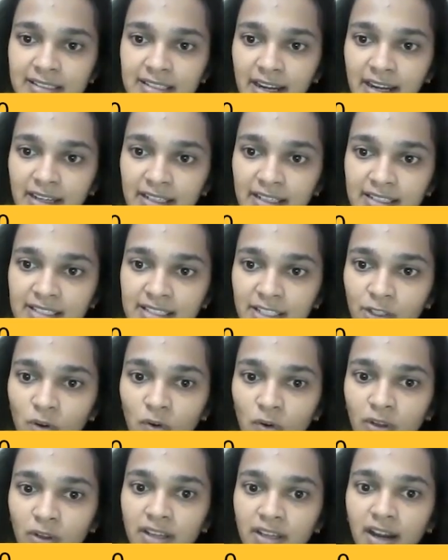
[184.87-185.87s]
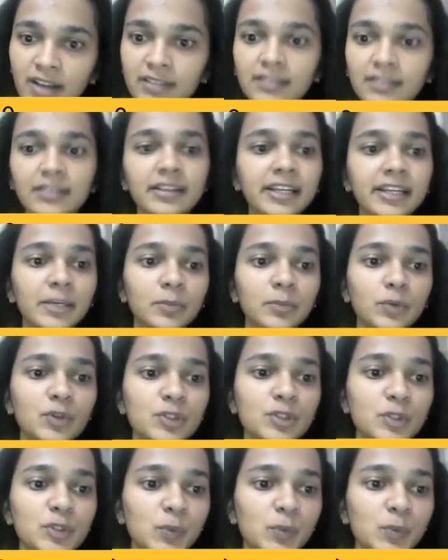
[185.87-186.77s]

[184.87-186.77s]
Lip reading: that is in all the other day books,